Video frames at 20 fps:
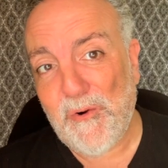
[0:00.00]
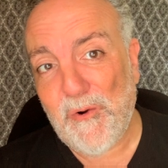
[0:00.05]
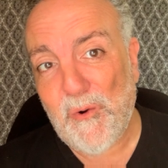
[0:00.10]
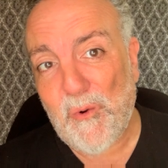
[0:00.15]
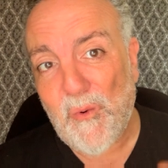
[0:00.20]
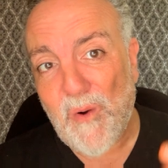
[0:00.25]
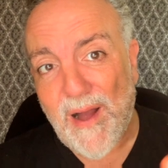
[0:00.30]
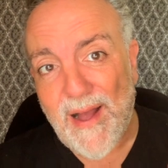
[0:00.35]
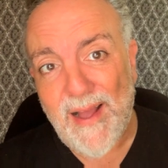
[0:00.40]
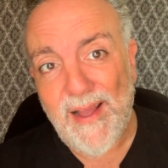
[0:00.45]

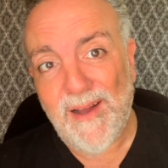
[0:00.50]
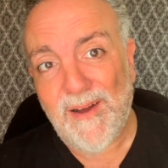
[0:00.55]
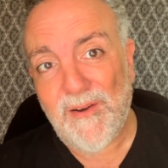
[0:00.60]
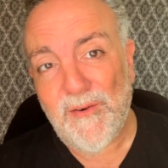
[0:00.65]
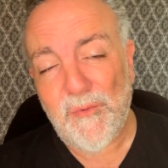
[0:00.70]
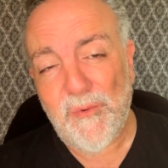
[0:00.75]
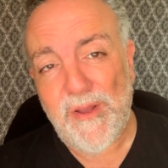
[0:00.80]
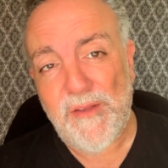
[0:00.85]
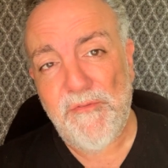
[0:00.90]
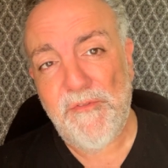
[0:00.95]
a while,
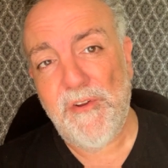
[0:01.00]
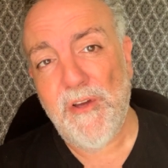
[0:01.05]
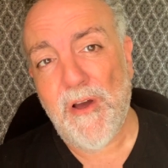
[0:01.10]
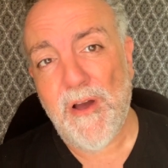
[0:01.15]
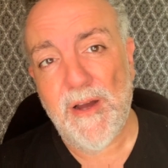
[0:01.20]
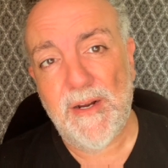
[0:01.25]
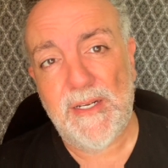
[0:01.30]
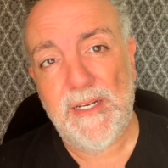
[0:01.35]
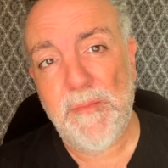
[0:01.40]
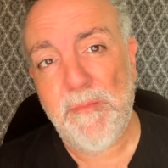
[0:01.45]
we've
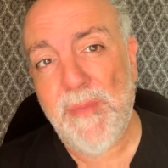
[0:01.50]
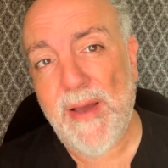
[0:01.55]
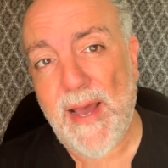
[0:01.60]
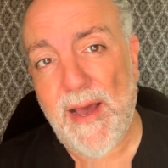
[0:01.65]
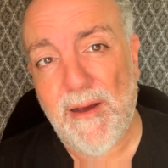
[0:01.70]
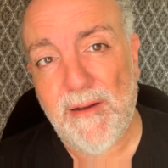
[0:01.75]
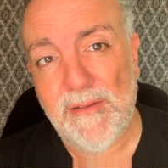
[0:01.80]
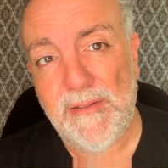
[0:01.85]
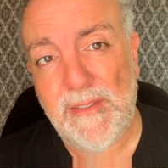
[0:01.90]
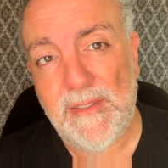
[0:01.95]
talked
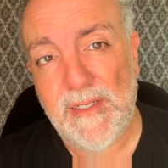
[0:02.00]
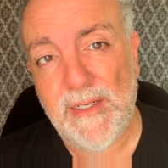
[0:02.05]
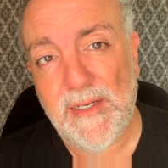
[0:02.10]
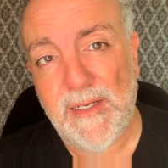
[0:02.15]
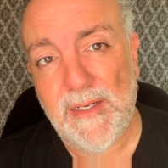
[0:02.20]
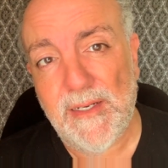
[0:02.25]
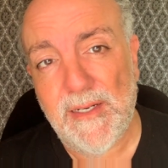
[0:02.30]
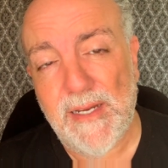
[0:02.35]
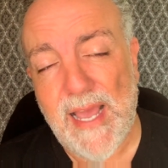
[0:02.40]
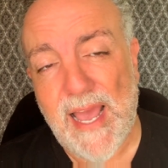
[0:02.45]
about
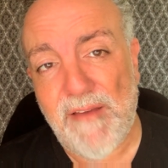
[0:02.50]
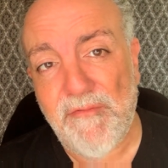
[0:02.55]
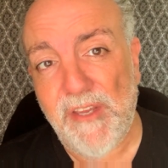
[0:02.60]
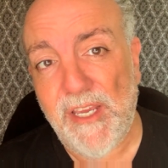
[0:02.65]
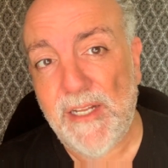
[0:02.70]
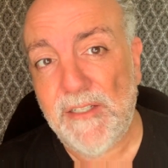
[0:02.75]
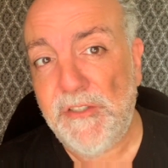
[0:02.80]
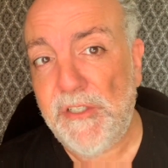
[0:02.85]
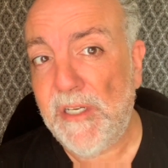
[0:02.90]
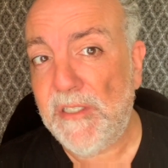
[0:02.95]
uh,
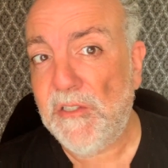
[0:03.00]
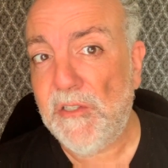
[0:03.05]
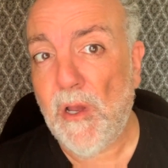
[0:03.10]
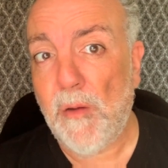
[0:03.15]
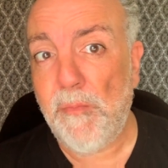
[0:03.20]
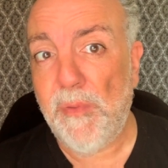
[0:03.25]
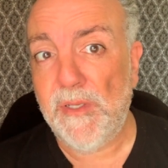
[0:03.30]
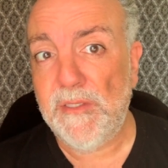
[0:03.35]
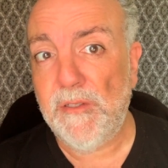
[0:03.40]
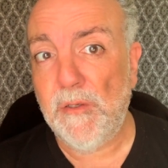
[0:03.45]
having a jigsaw
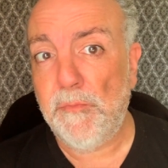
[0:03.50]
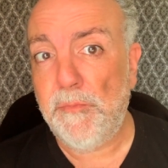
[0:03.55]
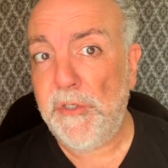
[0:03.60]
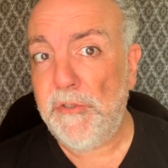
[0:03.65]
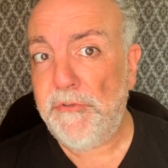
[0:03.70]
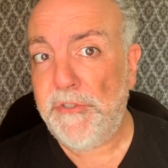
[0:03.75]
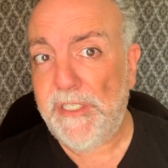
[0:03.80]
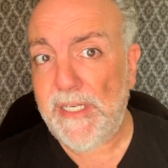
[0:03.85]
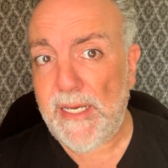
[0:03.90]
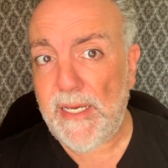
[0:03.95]
puzzle
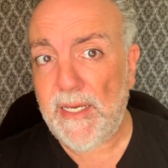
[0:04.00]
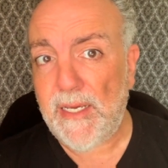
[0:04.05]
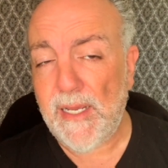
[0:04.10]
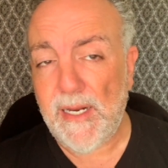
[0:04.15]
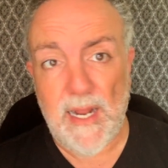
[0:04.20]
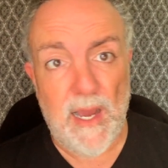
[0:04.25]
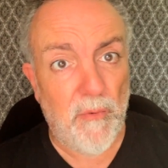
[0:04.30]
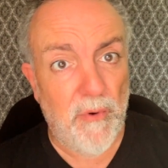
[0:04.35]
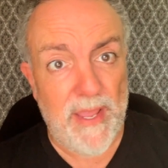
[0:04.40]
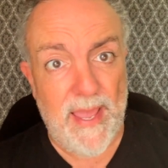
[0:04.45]
boutique, and
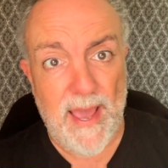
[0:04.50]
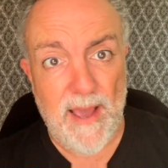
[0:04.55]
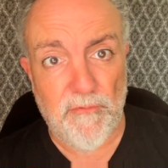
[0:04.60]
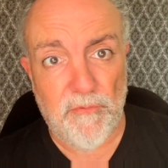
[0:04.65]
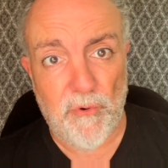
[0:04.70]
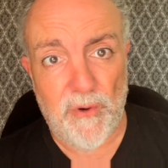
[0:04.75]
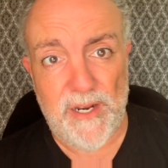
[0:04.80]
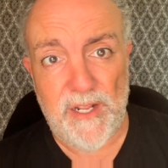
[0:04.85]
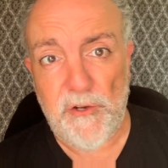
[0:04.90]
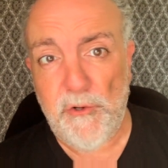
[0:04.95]
now we have
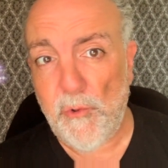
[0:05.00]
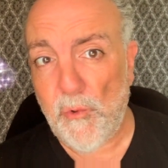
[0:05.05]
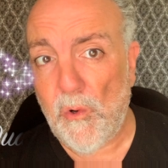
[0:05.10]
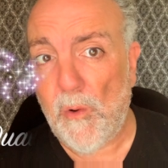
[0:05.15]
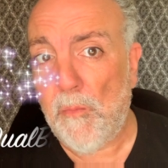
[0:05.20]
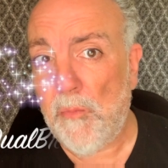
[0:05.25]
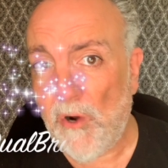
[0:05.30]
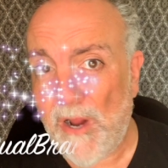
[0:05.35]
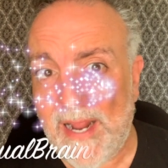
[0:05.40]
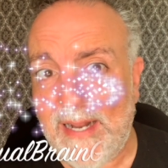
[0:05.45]
one at
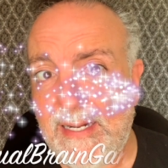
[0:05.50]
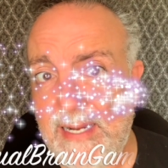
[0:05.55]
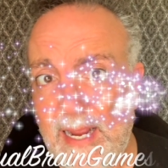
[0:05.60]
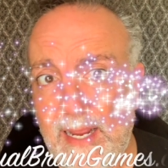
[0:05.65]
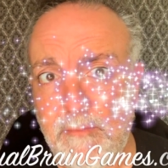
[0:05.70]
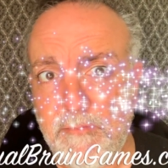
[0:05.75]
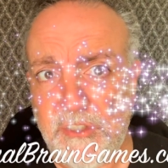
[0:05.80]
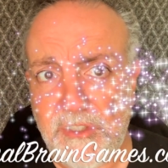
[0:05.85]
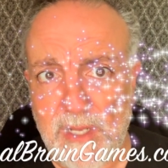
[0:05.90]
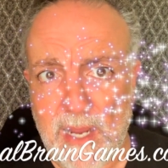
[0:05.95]

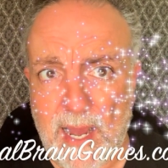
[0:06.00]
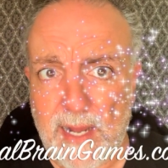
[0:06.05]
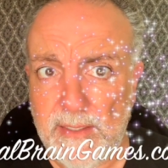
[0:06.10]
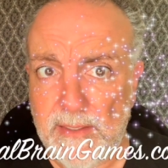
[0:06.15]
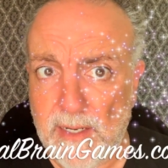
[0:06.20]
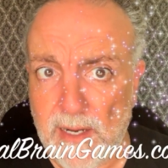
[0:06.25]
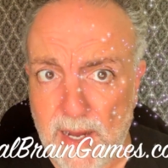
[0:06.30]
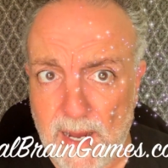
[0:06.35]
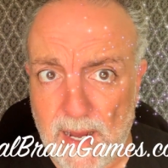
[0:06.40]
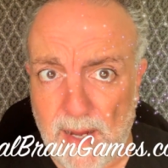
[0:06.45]

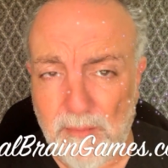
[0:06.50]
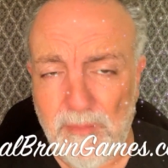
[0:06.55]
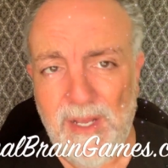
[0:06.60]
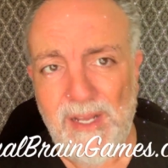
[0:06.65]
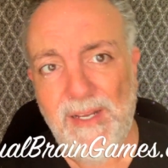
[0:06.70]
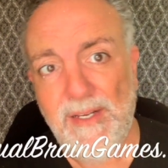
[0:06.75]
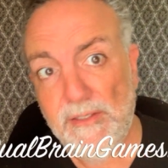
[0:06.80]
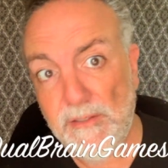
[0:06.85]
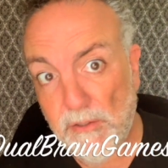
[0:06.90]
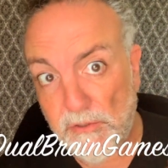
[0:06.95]
dualbraingames.com.
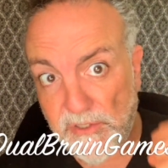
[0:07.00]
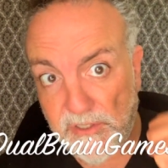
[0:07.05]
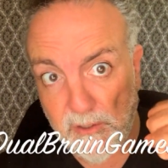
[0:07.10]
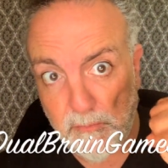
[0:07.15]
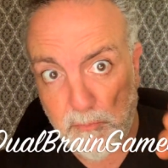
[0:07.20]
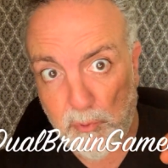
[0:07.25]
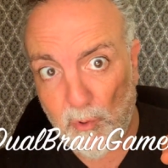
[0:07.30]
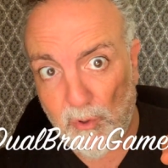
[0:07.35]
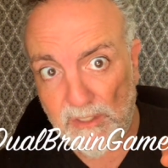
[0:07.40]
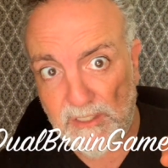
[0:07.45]
So
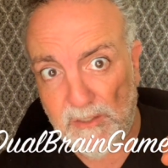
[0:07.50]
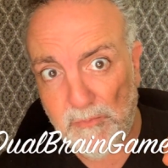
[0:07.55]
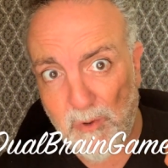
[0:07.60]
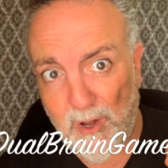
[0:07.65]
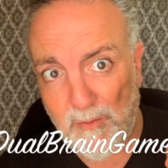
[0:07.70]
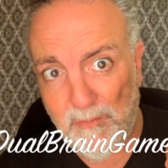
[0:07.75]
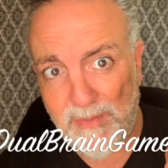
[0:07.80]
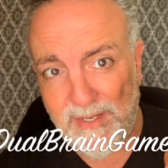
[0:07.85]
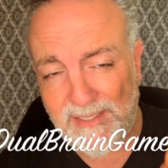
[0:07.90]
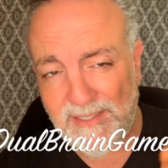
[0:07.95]
support
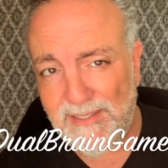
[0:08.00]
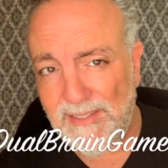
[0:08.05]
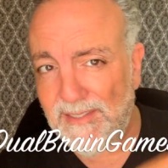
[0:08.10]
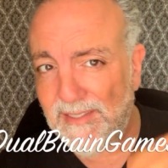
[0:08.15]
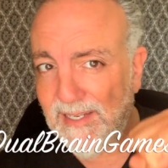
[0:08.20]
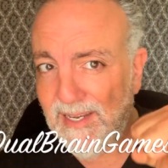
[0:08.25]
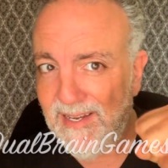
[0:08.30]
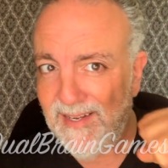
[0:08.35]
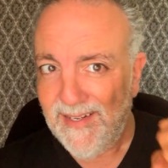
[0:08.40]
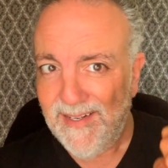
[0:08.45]
small business.